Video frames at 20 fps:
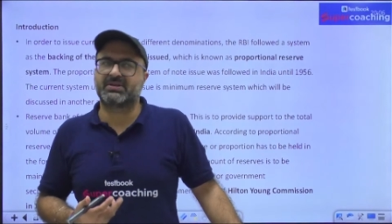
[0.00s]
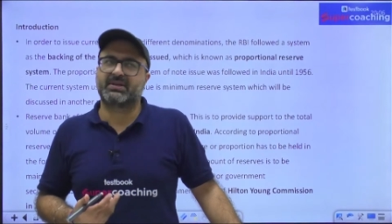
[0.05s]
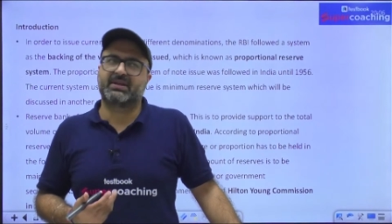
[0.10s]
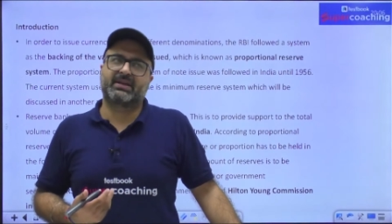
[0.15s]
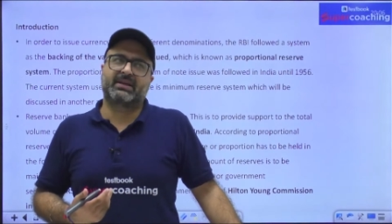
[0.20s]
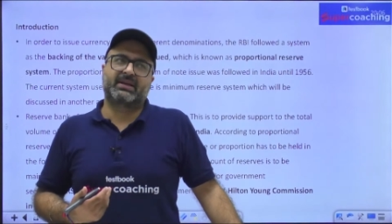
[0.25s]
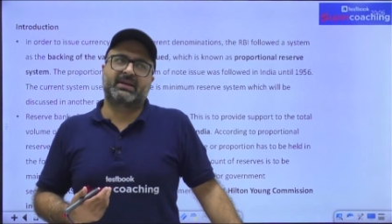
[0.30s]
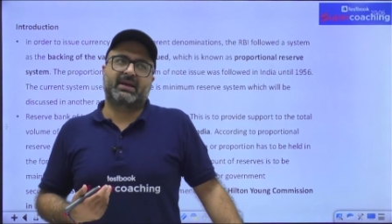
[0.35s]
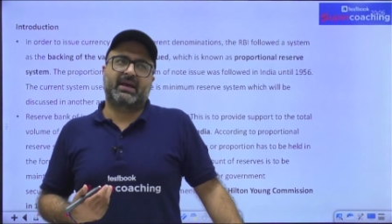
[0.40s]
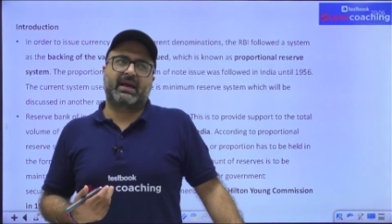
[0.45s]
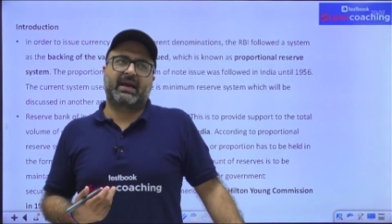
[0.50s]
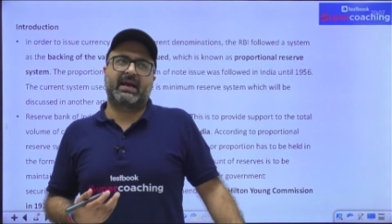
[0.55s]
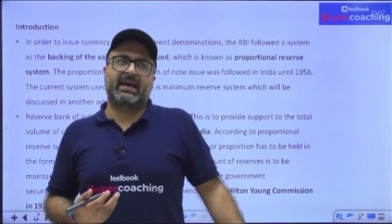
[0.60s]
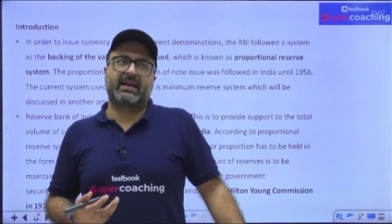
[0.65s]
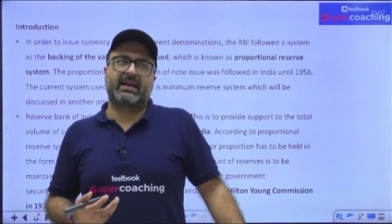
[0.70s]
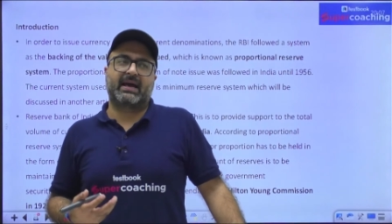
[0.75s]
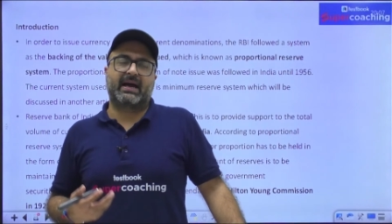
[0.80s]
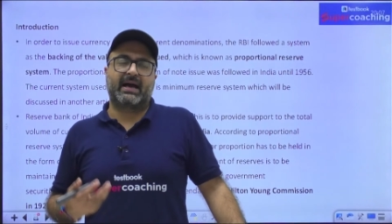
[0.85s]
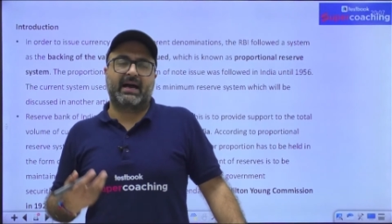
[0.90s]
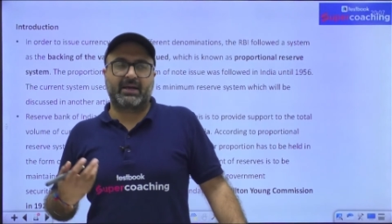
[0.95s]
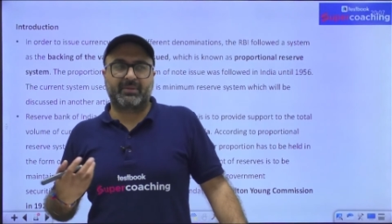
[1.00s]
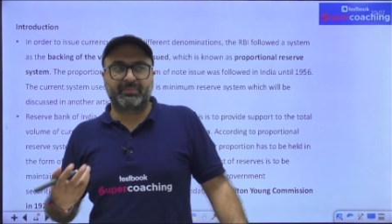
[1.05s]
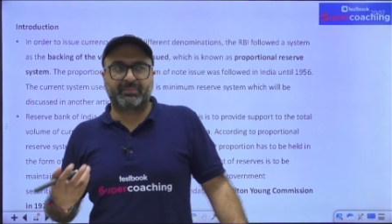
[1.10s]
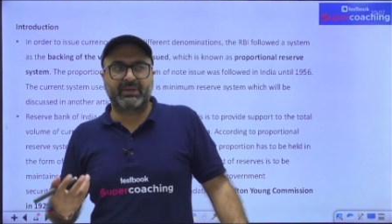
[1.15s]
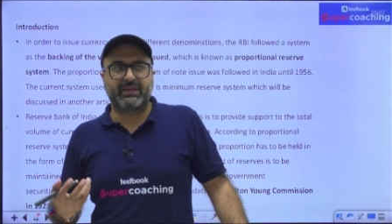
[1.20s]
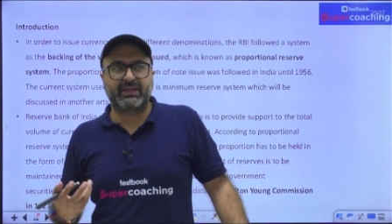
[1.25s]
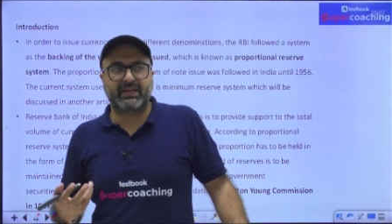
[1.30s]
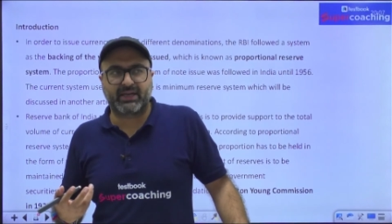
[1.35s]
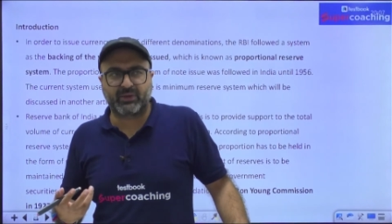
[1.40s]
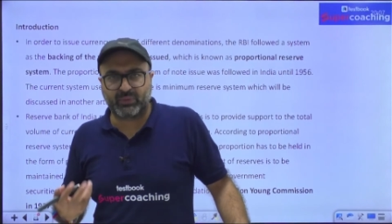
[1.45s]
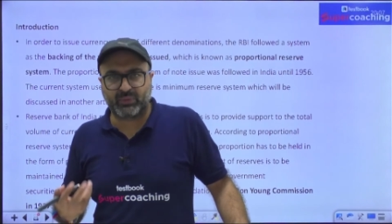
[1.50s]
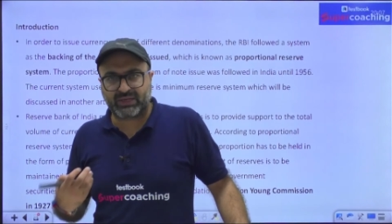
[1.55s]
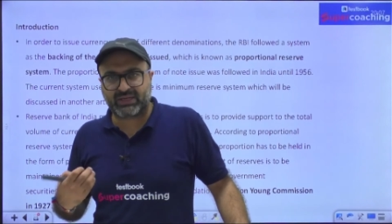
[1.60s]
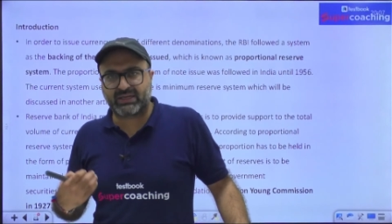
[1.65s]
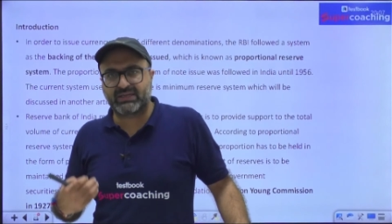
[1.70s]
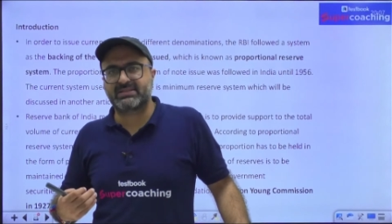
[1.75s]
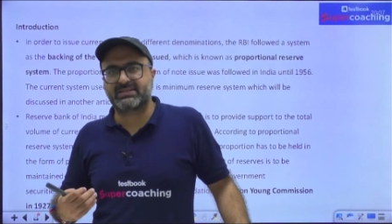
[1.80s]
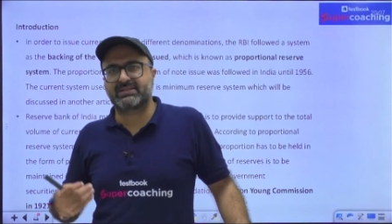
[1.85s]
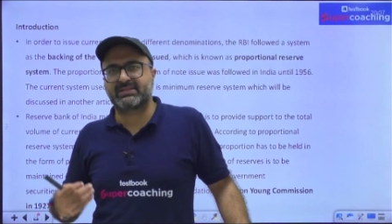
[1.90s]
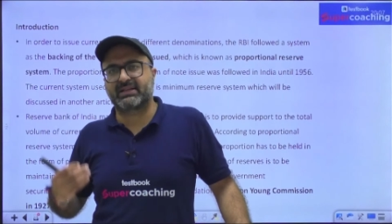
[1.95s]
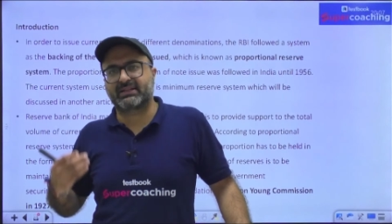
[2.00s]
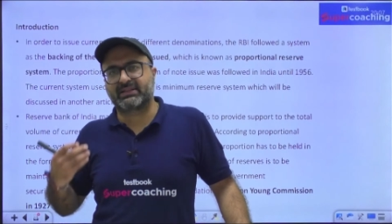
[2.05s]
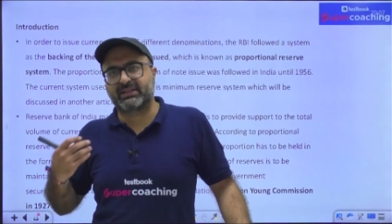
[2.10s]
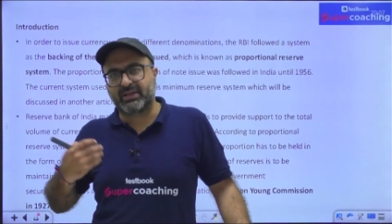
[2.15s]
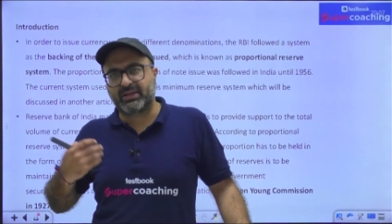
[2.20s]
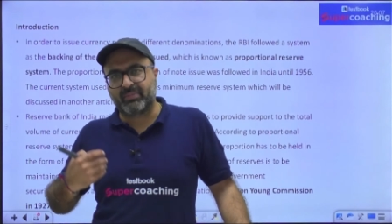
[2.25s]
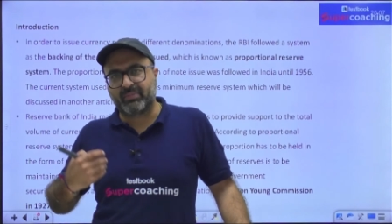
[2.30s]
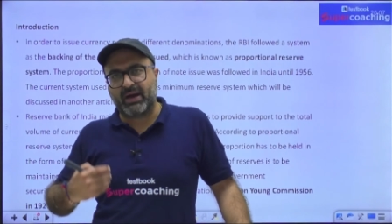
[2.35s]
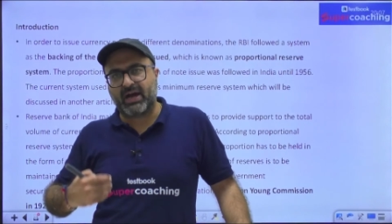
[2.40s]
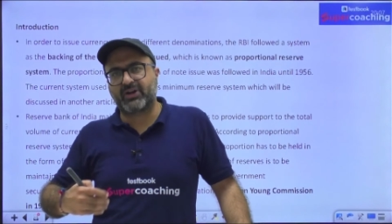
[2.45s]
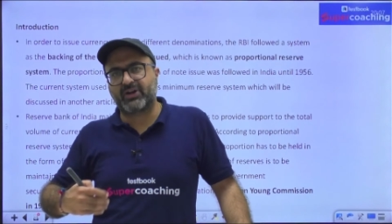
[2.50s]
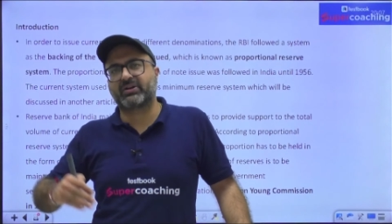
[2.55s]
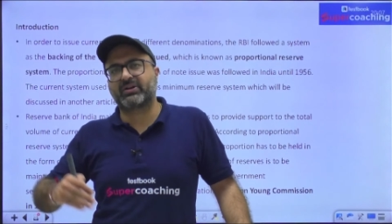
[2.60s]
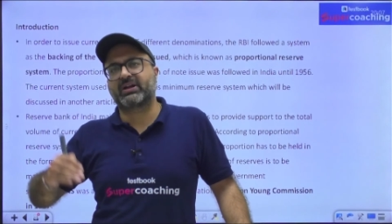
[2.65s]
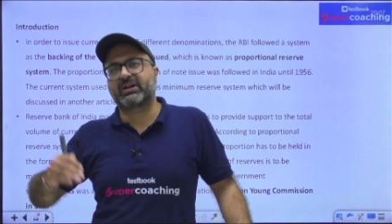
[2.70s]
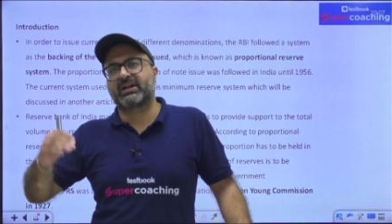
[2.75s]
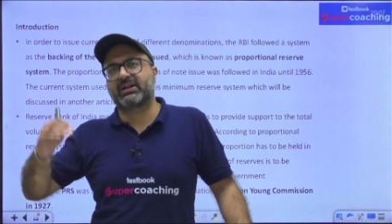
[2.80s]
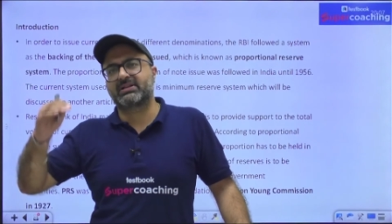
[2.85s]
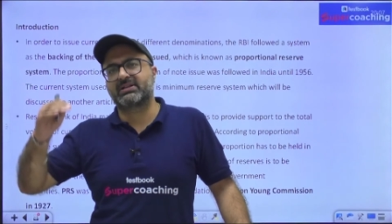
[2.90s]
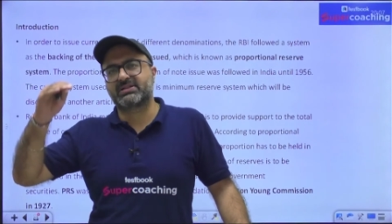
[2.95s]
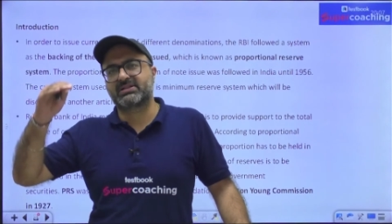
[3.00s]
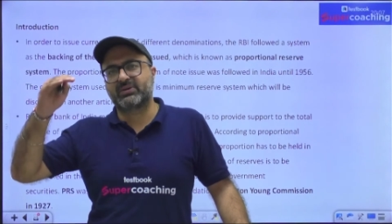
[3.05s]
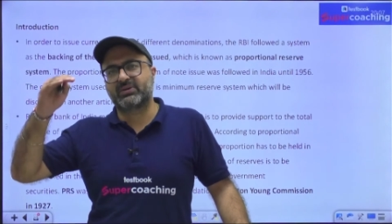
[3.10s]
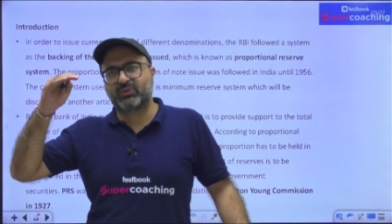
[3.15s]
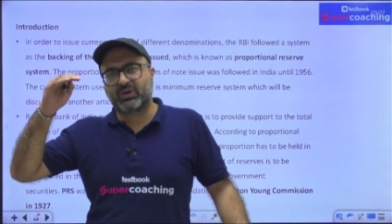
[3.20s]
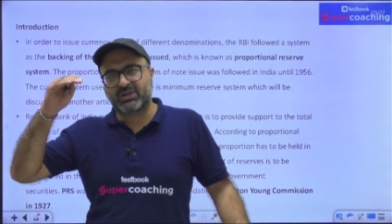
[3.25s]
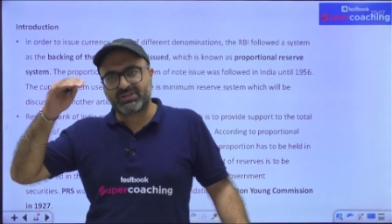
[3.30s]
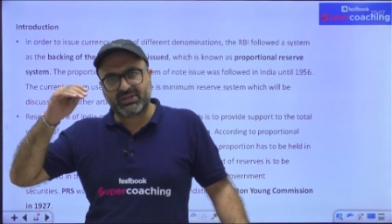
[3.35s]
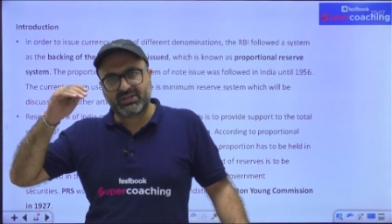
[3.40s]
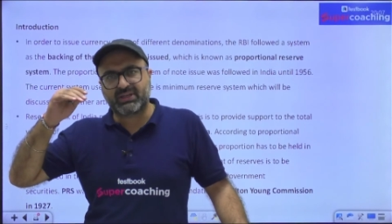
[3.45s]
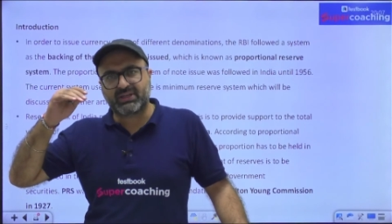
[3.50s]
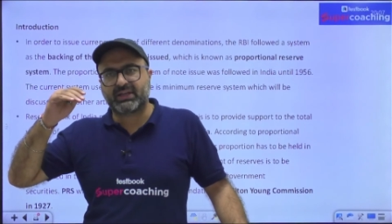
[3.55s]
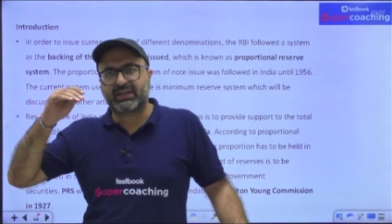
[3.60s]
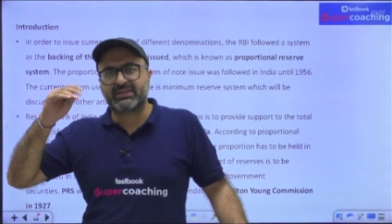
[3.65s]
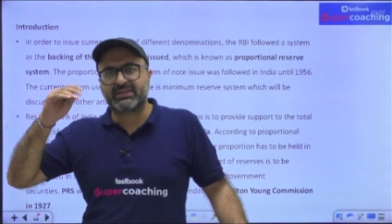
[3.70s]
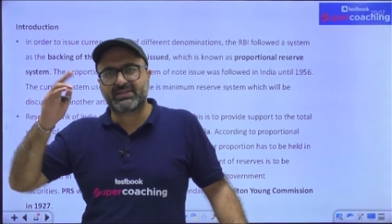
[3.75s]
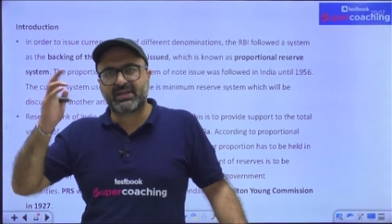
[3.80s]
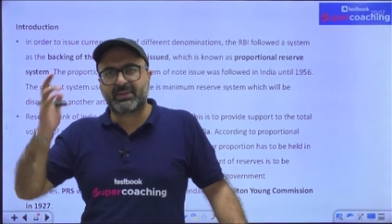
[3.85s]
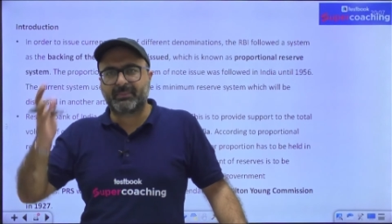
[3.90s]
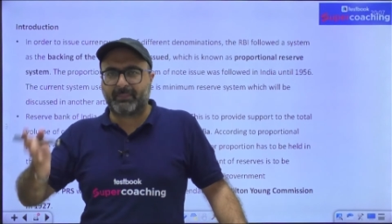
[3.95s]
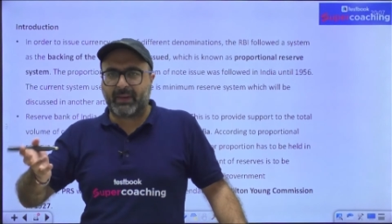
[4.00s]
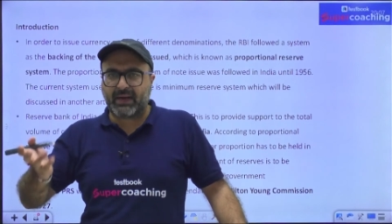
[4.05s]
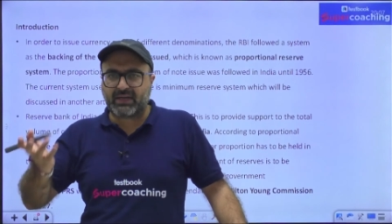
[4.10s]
and RBI witnessed that the demand on currency was increasing, but